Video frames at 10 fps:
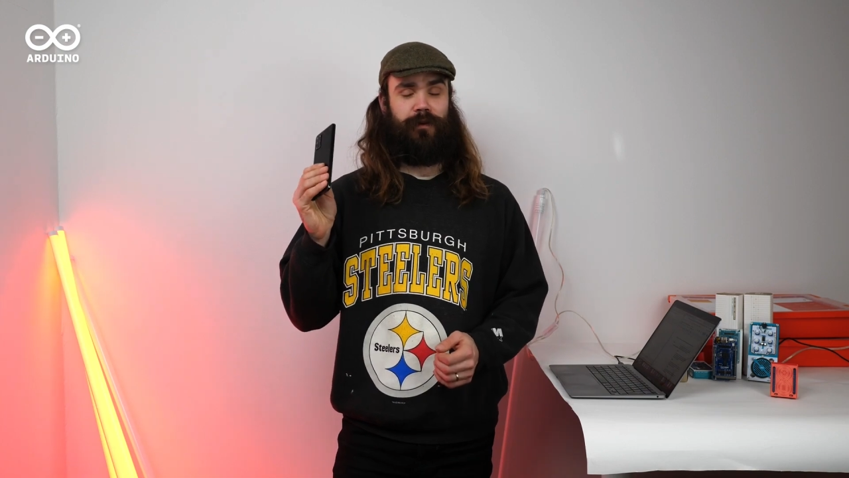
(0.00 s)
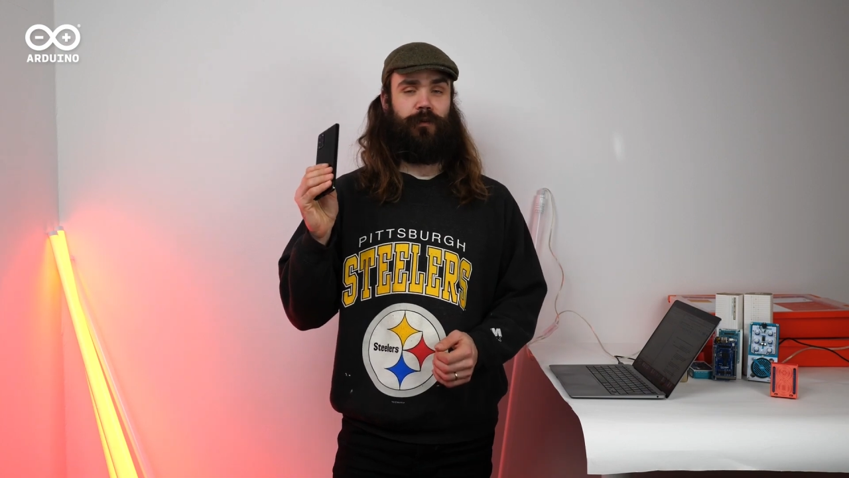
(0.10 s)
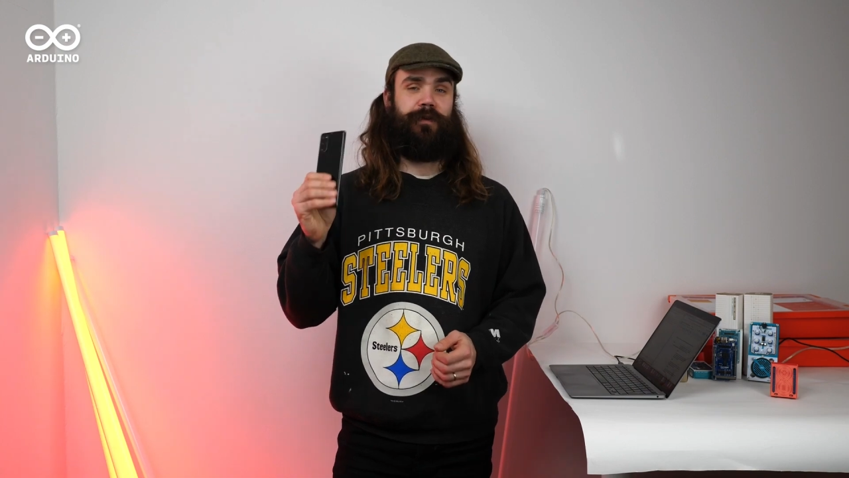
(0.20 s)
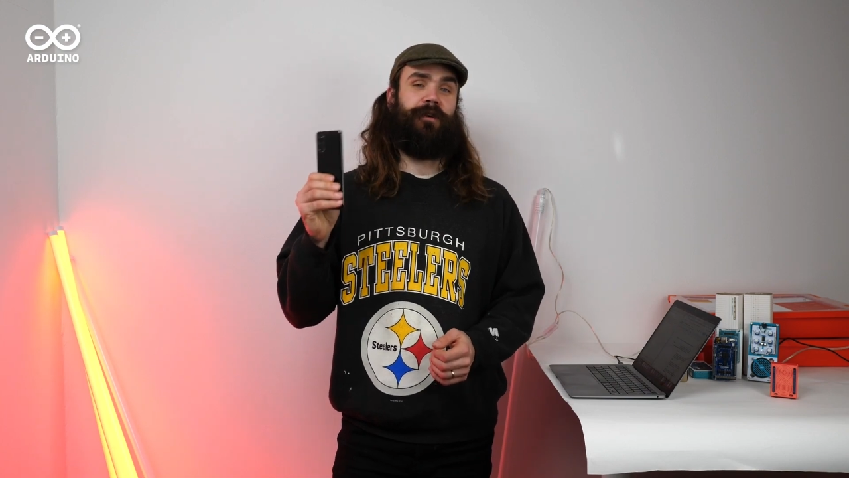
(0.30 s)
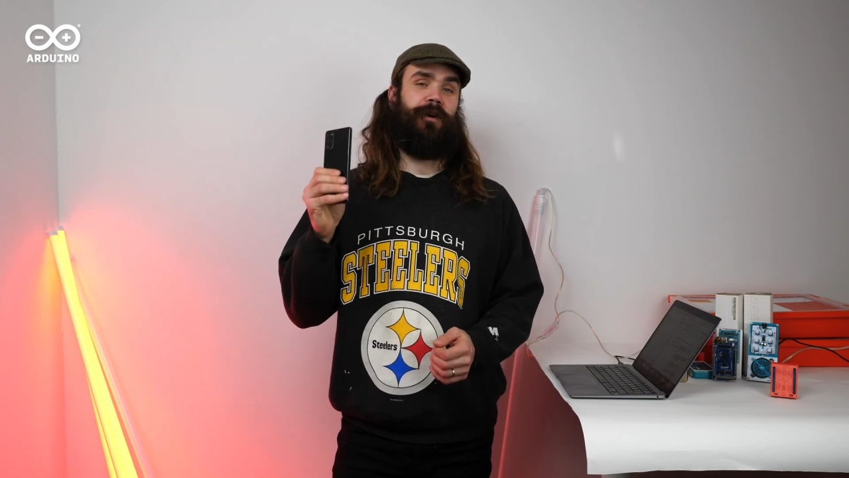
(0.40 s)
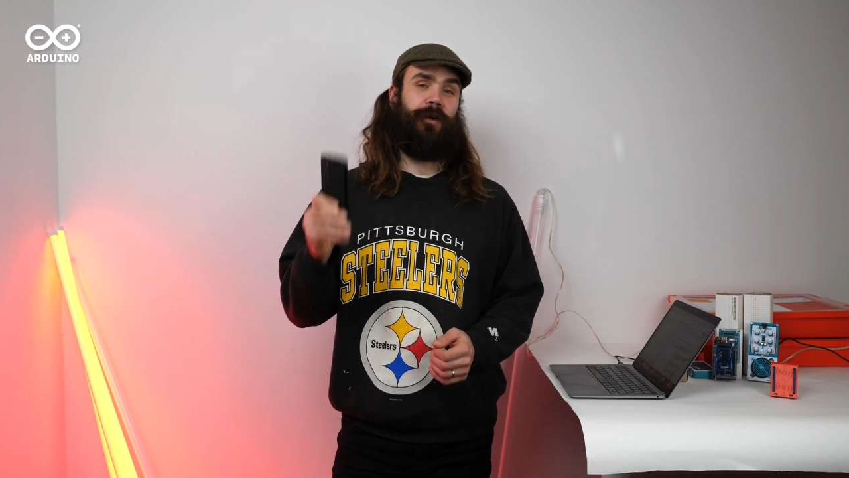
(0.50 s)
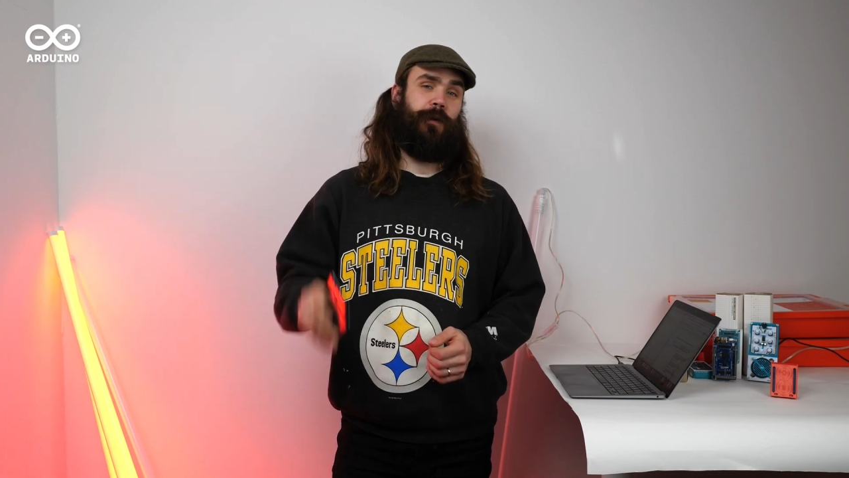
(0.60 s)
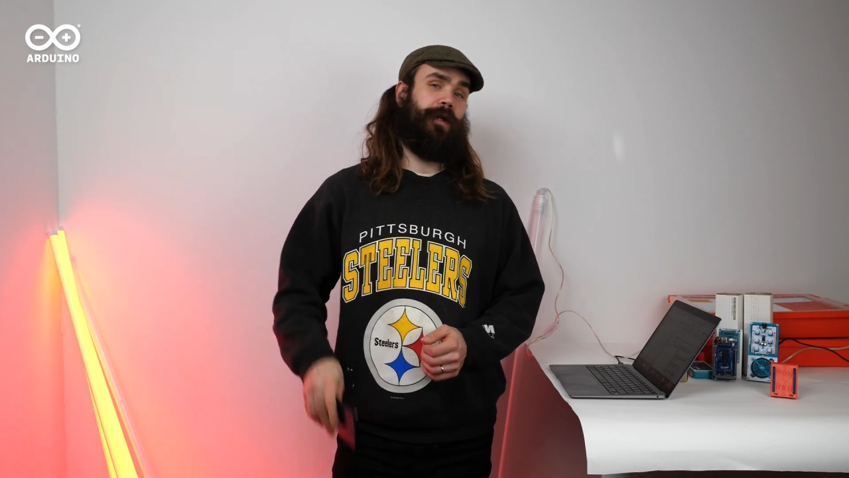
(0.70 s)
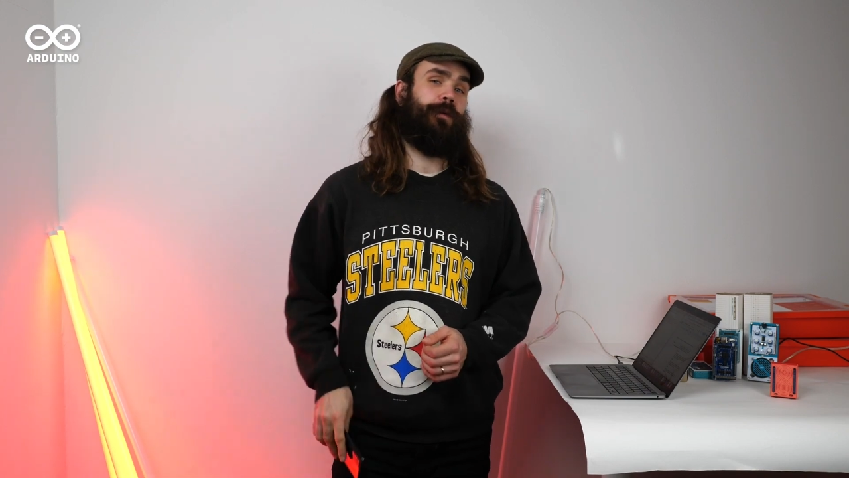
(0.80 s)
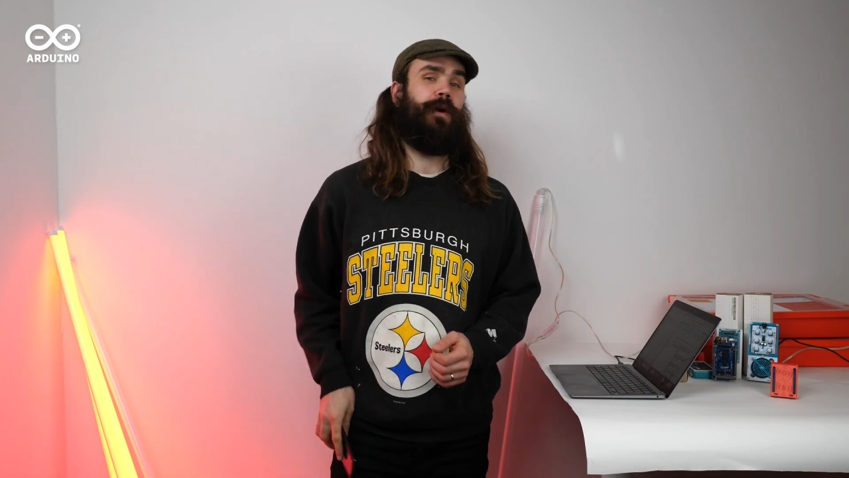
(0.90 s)
with the
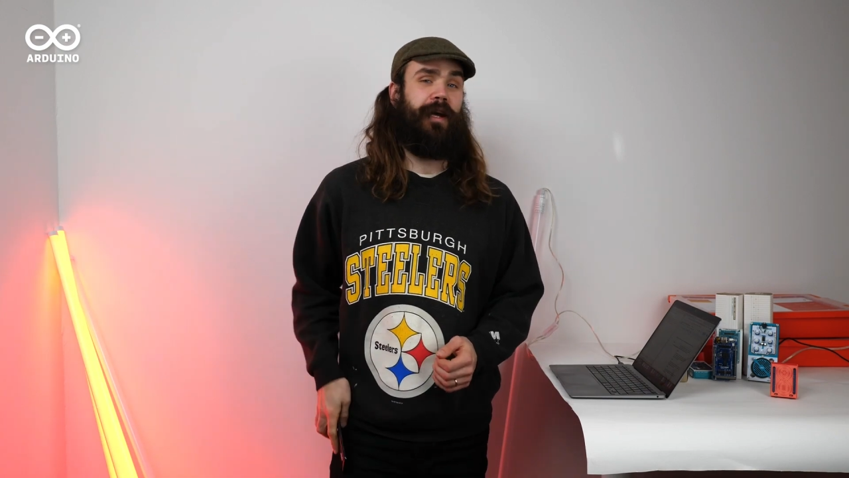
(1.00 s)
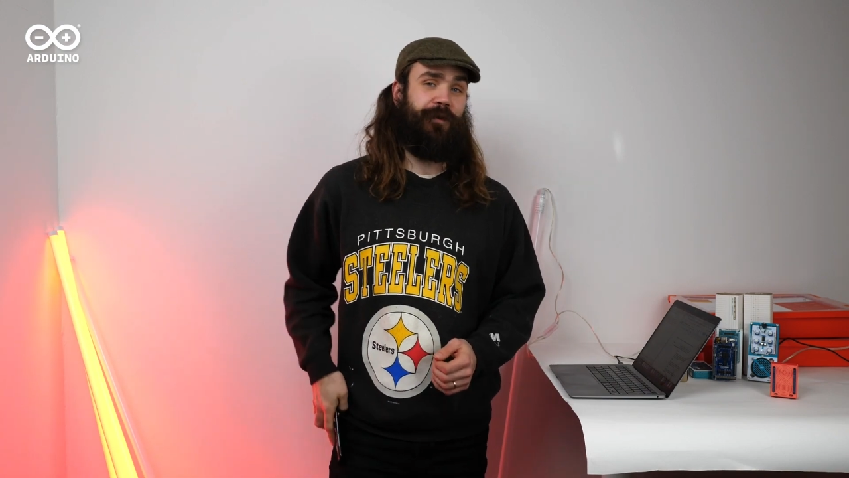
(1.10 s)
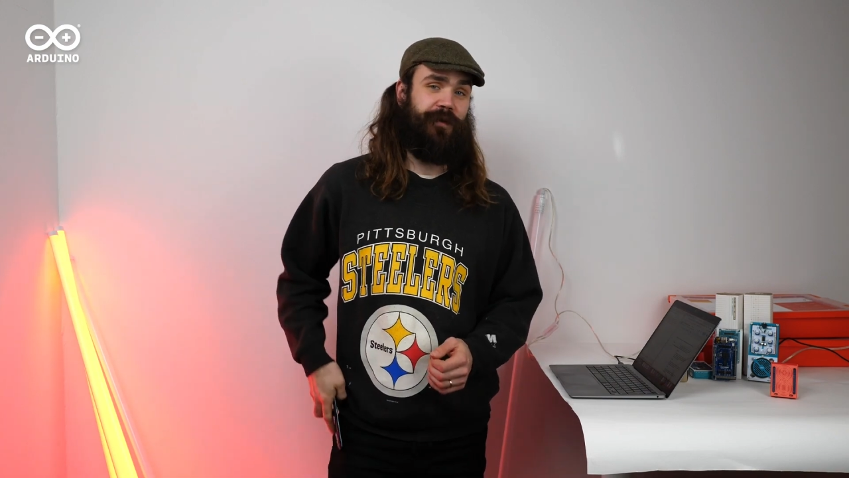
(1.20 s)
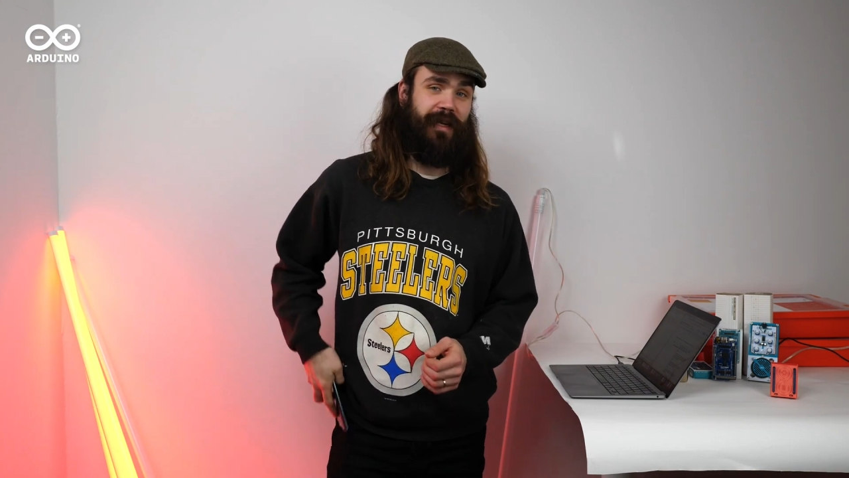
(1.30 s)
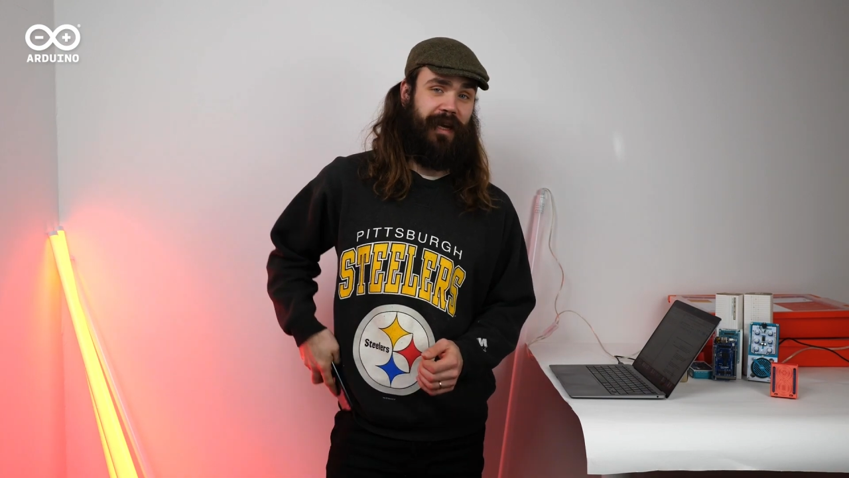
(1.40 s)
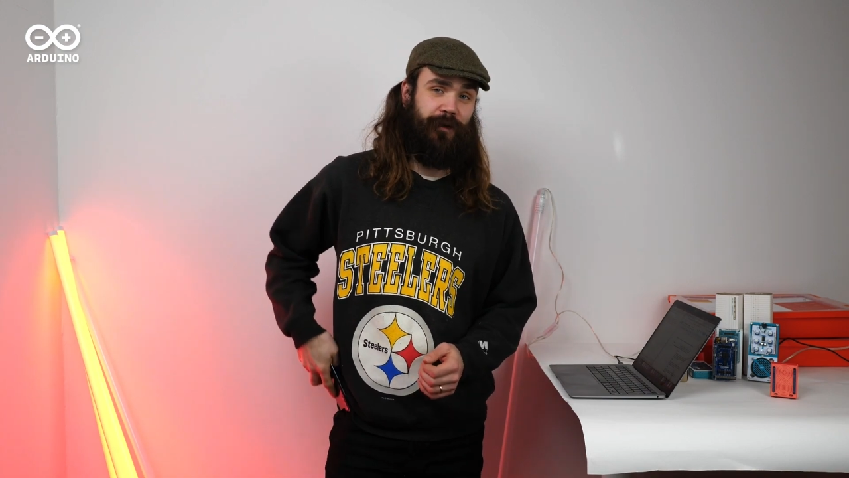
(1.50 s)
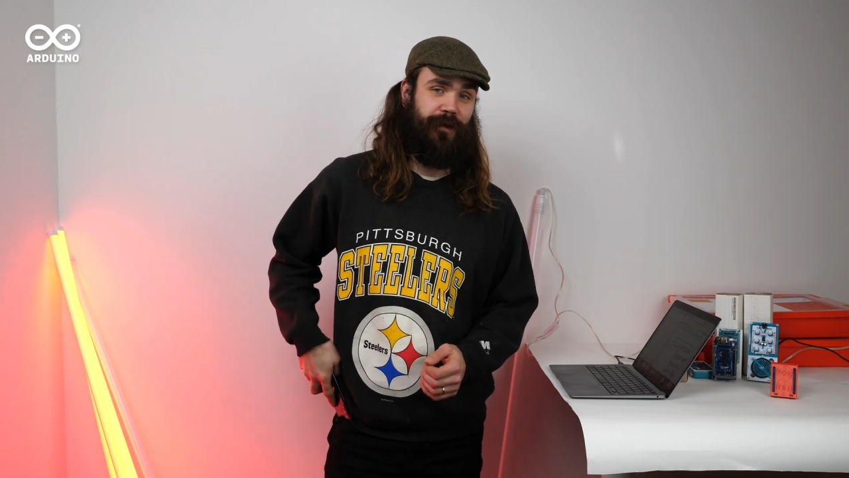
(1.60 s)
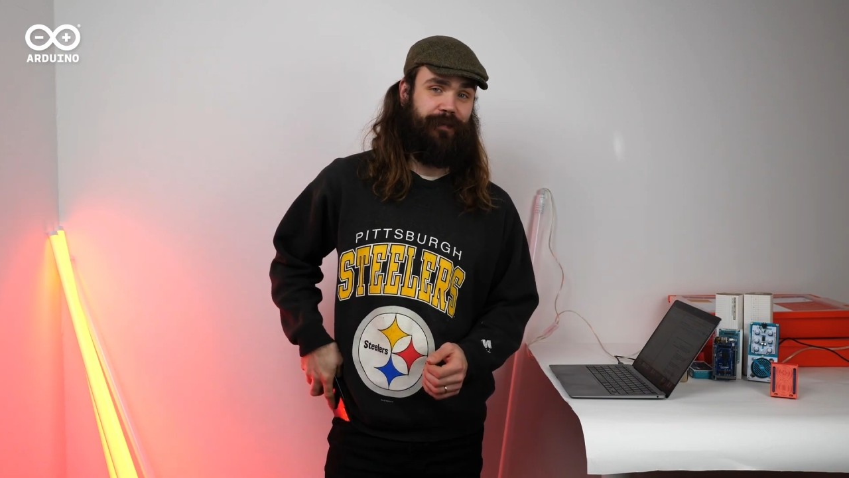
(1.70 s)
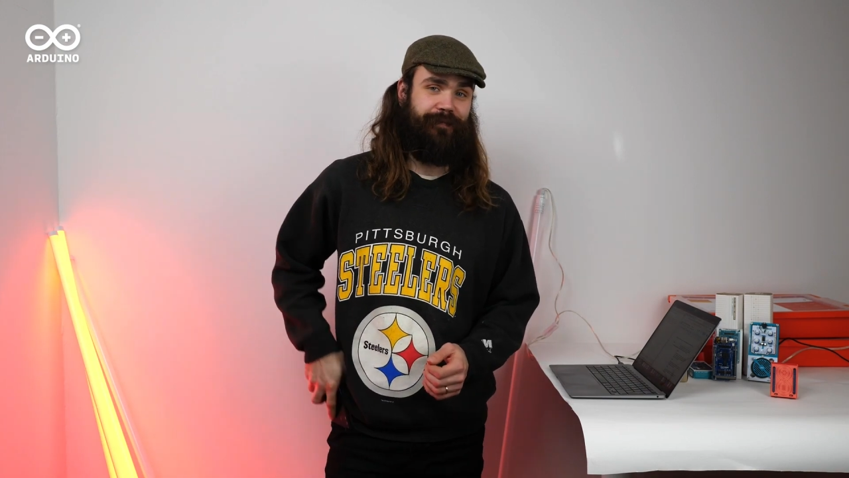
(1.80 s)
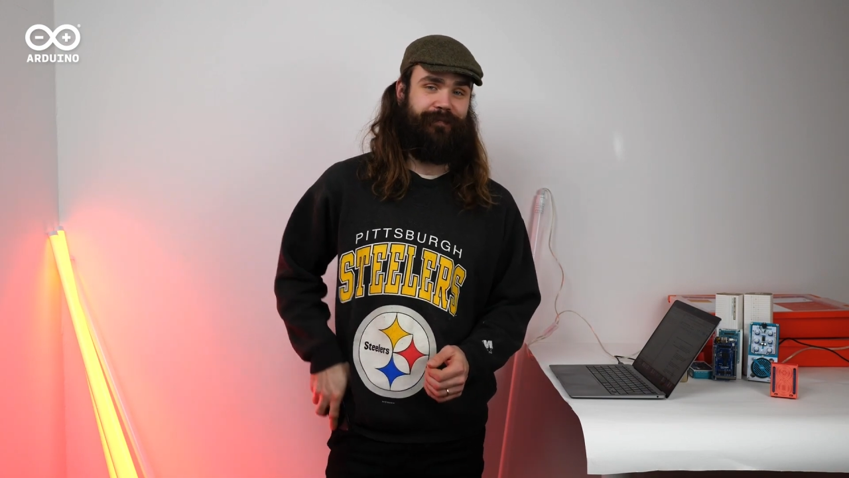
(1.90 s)
Arduino IoT Cloud.